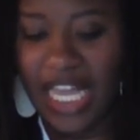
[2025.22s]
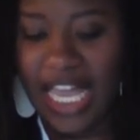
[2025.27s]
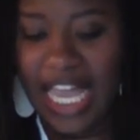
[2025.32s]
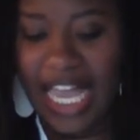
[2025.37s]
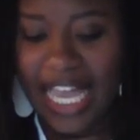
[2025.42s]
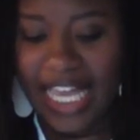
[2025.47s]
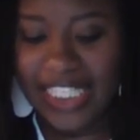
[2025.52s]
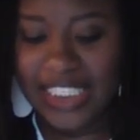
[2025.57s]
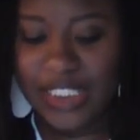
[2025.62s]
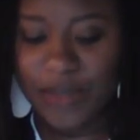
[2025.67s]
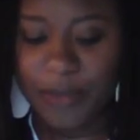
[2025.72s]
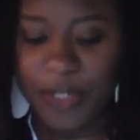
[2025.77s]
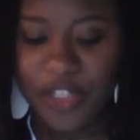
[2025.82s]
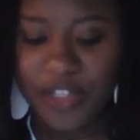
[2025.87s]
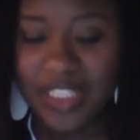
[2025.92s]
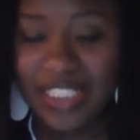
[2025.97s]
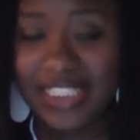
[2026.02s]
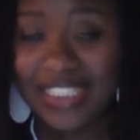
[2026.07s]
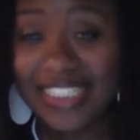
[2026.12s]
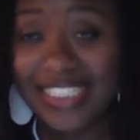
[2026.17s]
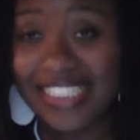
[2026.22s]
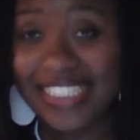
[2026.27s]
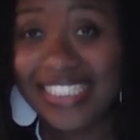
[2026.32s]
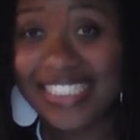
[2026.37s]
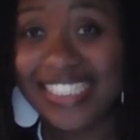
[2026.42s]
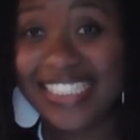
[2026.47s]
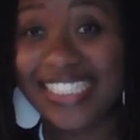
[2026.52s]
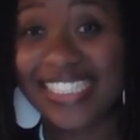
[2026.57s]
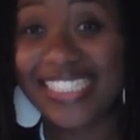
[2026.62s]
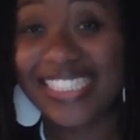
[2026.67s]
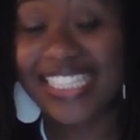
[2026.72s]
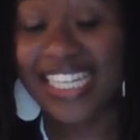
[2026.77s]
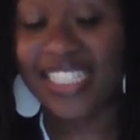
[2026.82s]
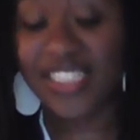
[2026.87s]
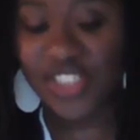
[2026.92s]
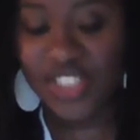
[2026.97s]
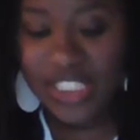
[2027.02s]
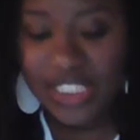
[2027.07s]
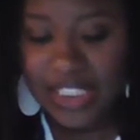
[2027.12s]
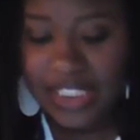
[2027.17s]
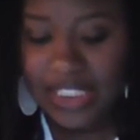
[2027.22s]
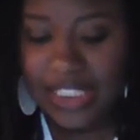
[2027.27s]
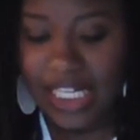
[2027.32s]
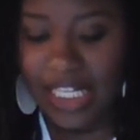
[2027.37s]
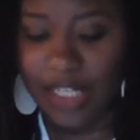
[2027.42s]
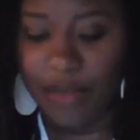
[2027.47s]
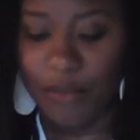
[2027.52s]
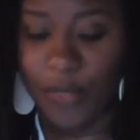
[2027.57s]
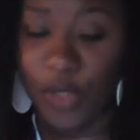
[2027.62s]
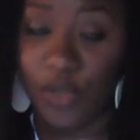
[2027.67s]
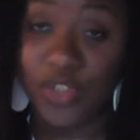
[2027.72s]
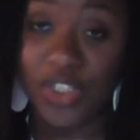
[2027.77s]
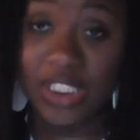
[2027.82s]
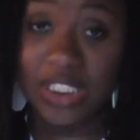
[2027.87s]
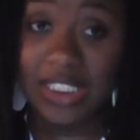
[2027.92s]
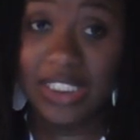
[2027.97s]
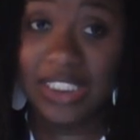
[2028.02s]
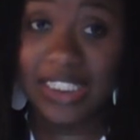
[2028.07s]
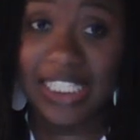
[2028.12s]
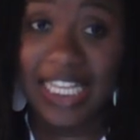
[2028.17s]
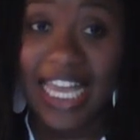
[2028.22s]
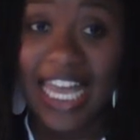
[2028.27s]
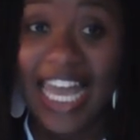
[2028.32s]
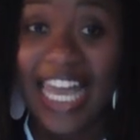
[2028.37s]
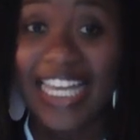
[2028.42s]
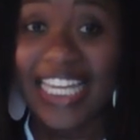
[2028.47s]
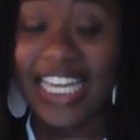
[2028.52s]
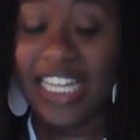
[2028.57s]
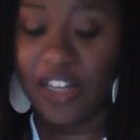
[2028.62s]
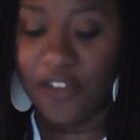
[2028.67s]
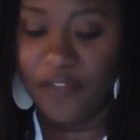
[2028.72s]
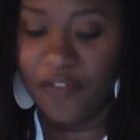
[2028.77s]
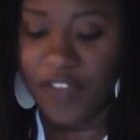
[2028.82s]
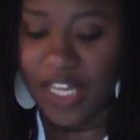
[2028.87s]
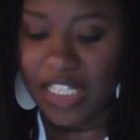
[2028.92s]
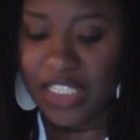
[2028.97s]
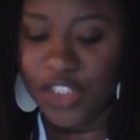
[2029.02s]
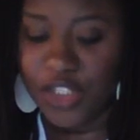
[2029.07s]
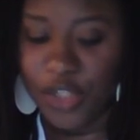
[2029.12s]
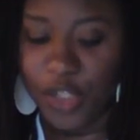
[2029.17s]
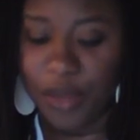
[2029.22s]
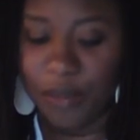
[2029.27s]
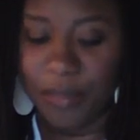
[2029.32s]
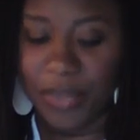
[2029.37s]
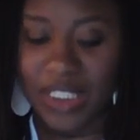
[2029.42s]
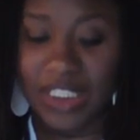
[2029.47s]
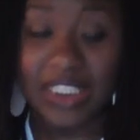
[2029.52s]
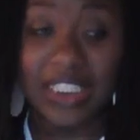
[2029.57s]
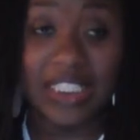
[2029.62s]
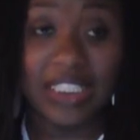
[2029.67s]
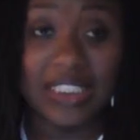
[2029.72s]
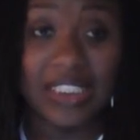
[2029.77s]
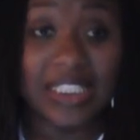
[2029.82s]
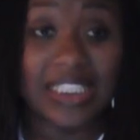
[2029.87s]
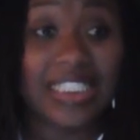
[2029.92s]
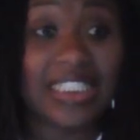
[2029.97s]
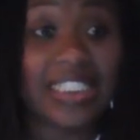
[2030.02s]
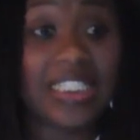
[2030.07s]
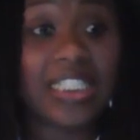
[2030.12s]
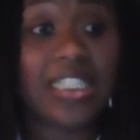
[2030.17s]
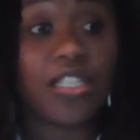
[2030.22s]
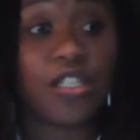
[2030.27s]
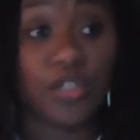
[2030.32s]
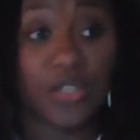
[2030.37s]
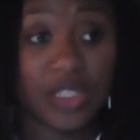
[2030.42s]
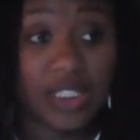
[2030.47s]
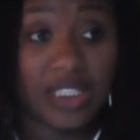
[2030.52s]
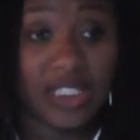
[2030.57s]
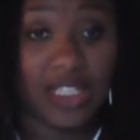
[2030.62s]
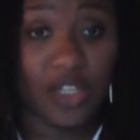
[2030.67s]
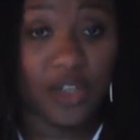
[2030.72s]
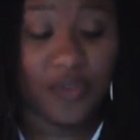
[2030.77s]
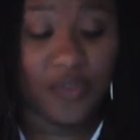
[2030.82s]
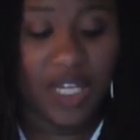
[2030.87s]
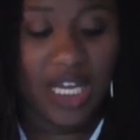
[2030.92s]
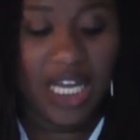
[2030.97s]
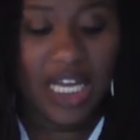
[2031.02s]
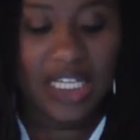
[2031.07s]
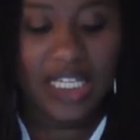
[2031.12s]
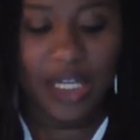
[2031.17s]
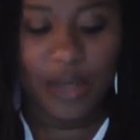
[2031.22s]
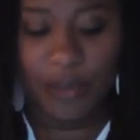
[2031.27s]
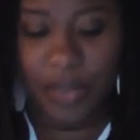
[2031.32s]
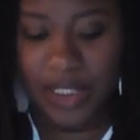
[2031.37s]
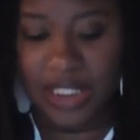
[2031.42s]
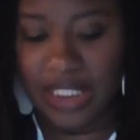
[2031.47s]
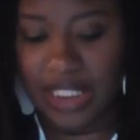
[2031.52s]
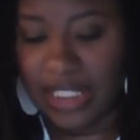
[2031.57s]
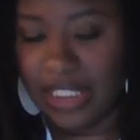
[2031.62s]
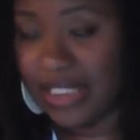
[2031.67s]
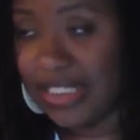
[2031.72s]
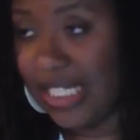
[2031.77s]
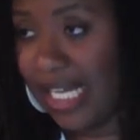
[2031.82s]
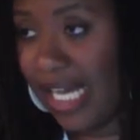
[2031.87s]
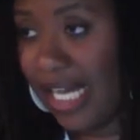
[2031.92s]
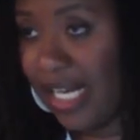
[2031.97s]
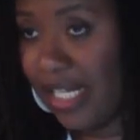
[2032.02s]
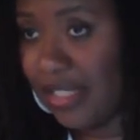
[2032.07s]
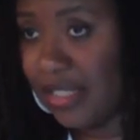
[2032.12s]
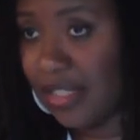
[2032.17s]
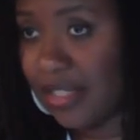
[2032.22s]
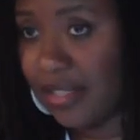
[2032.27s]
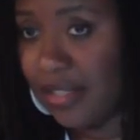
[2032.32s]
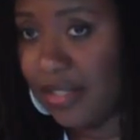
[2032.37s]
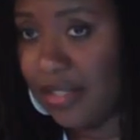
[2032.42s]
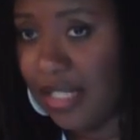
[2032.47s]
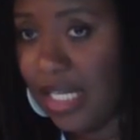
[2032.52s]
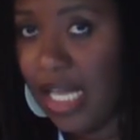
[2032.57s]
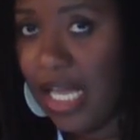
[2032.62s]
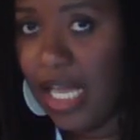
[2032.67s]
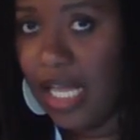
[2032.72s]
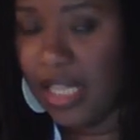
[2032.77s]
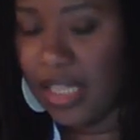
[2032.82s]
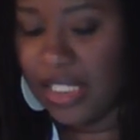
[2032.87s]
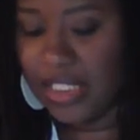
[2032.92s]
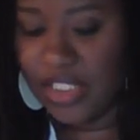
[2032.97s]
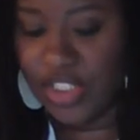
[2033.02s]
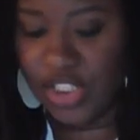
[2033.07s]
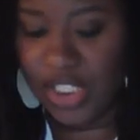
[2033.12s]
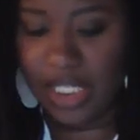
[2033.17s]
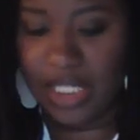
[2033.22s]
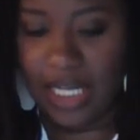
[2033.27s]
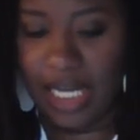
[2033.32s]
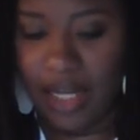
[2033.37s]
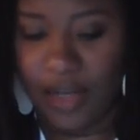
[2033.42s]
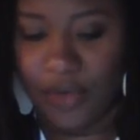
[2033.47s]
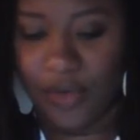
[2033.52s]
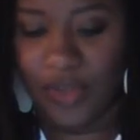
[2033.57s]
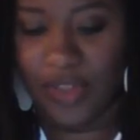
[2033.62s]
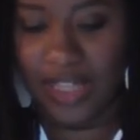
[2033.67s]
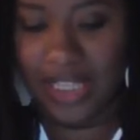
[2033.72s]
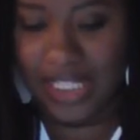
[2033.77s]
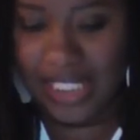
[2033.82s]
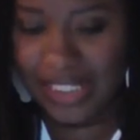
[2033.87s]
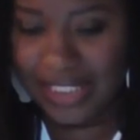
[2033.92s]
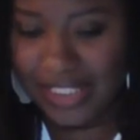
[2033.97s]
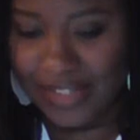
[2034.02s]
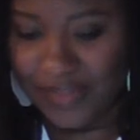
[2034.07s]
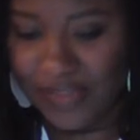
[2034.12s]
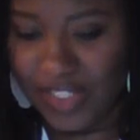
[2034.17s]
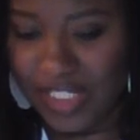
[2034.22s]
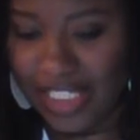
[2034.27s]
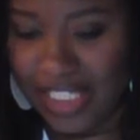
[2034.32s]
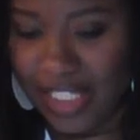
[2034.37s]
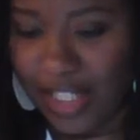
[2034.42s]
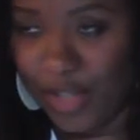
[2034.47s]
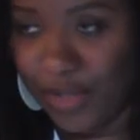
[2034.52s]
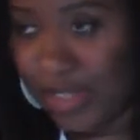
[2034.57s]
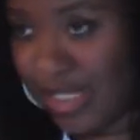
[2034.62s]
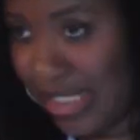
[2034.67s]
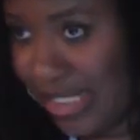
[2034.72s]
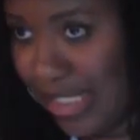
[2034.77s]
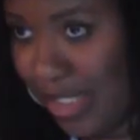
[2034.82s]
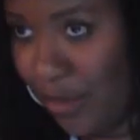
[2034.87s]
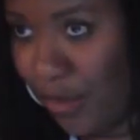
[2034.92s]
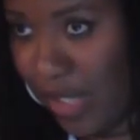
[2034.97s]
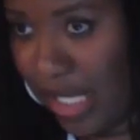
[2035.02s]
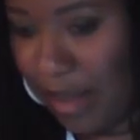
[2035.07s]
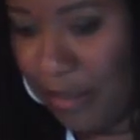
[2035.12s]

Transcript: Experiencing sensations and emotions can affect your ability to see yourself completing a task. Let's check out this video to see what I